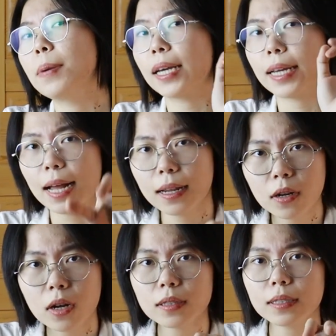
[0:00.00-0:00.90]
But I
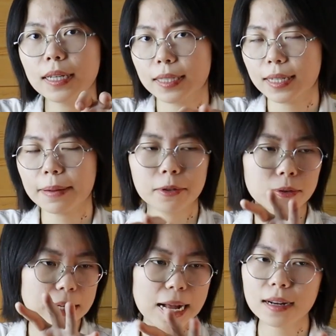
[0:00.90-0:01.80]
cannot accept or
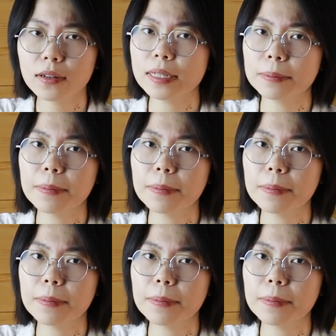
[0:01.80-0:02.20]
cannot